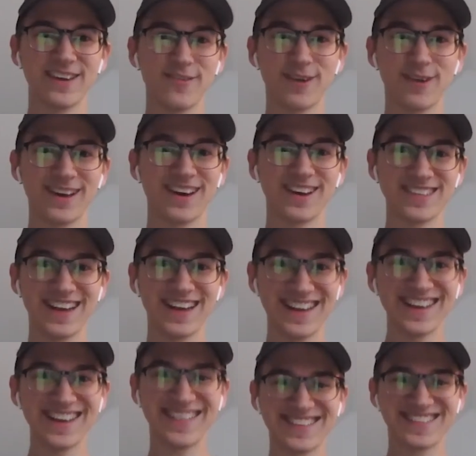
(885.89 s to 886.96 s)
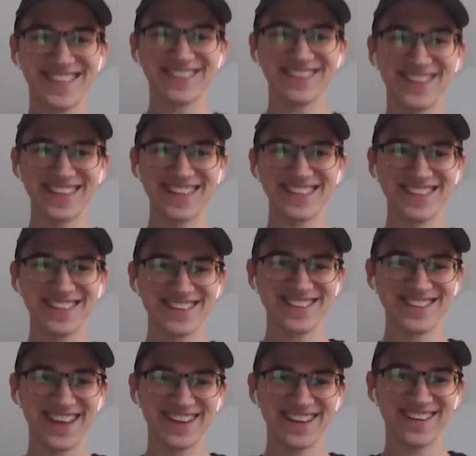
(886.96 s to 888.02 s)
oh my gosh, I need to see what this
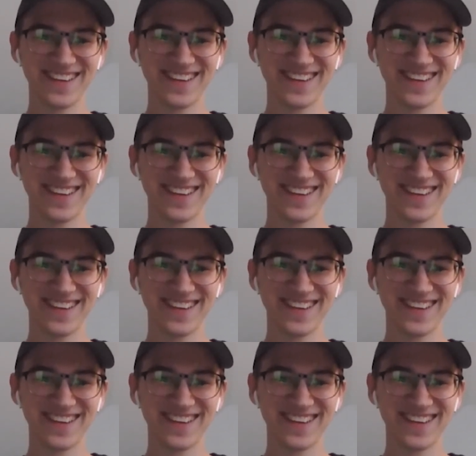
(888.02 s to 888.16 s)
looks like on